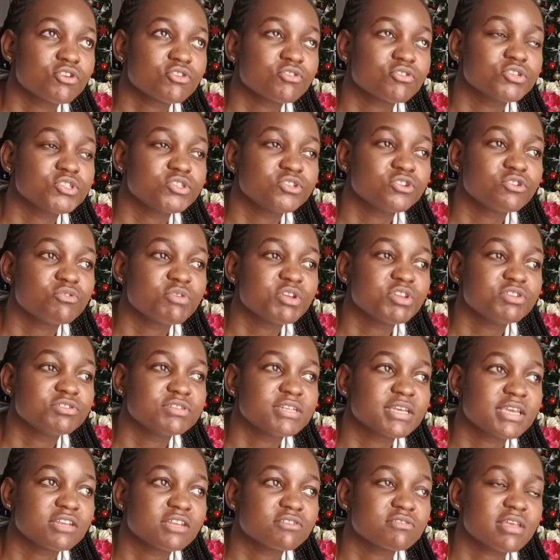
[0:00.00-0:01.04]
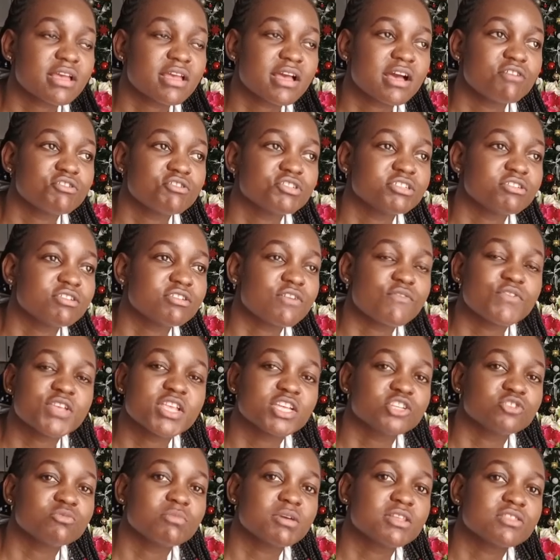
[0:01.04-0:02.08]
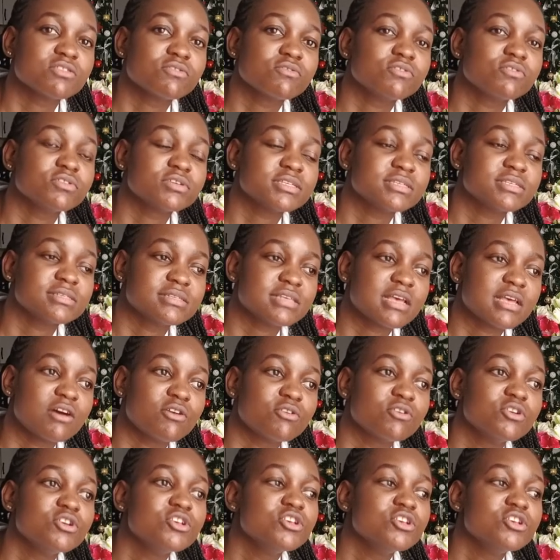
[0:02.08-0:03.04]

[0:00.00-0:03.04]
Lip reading: because you know when you take it the car wash, unafanya tu madogo zao.